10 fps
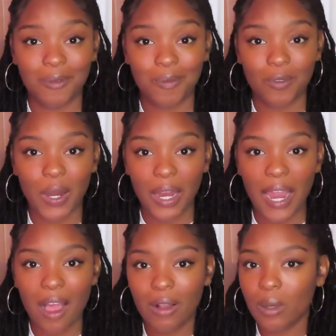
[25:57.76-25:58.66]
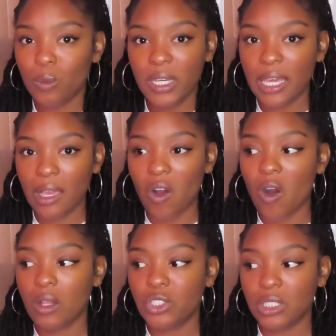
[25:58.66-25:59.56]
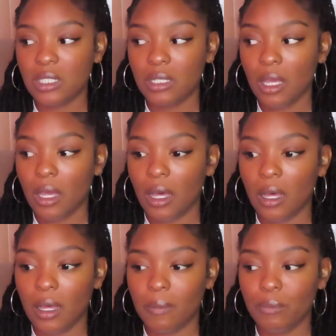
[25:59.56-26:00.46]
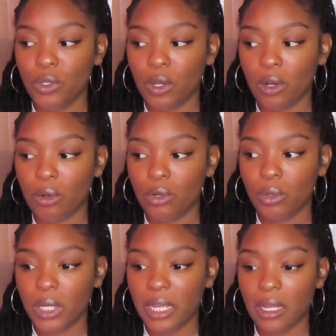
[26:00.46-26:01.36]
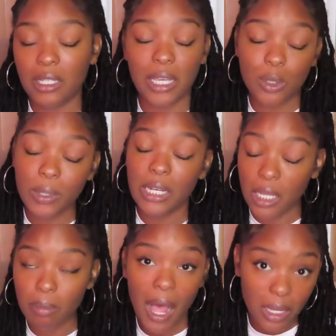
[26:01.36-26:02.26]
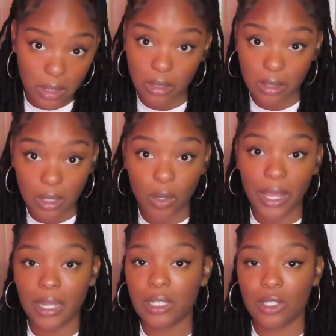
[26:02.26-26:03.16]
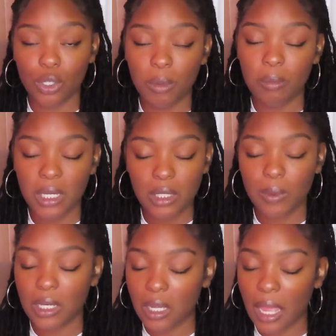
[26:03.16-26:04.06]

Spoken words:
Right? How come we can't all just, create? Yes, we need boxes. Okay. As human beings, we need